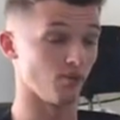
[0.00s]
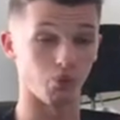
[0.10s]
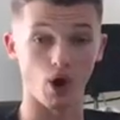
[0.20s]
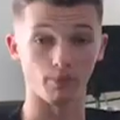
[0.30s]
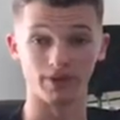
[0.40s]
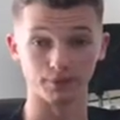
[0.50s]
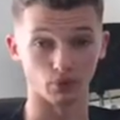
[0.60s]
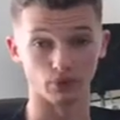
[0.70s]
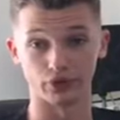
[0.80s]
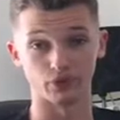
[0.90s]
what
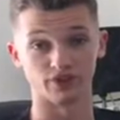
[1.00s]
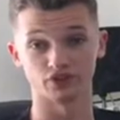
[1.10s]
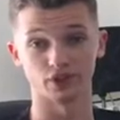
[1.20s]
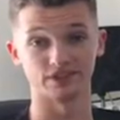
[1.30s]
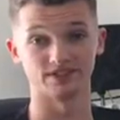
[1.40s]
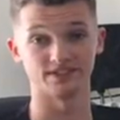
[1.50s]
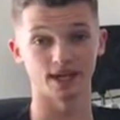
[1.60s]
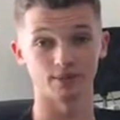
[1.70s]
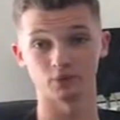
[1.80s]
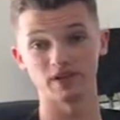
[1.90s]
people were doing at certain
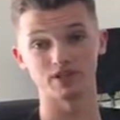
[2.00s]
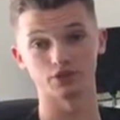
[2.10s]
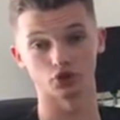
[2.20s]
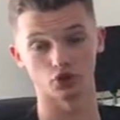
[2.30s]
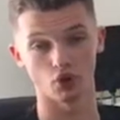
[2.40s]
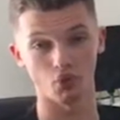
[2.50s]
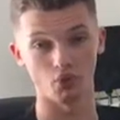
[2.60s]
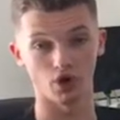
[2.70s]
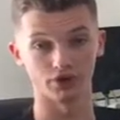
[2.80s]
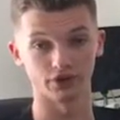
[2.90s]
times, making sure no
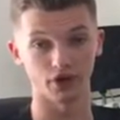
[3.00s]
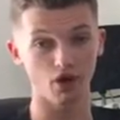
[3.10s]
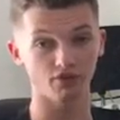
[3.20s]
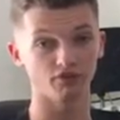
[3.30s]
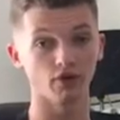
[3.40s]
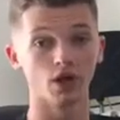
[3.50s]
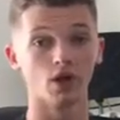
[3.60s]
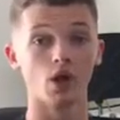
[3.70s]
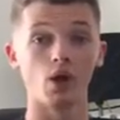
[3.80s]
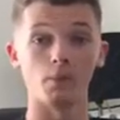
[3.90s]
one wandered off,
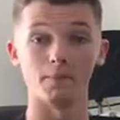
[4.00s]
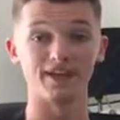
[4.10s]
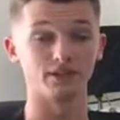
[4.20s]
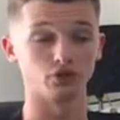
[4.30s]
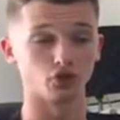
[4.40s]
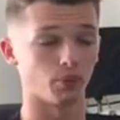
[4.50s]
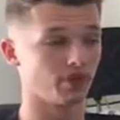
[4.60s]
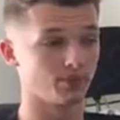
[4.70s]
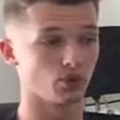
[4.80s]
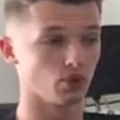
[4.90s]
making sure
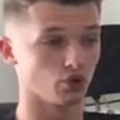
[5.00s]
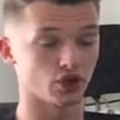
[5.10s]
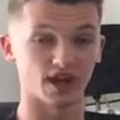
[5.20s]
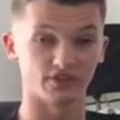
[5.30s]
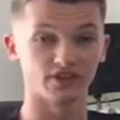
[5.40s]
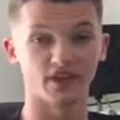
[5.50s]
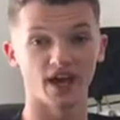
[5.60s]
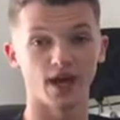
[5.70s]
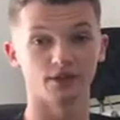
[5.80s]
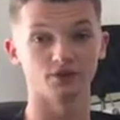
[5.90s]
people were looking after their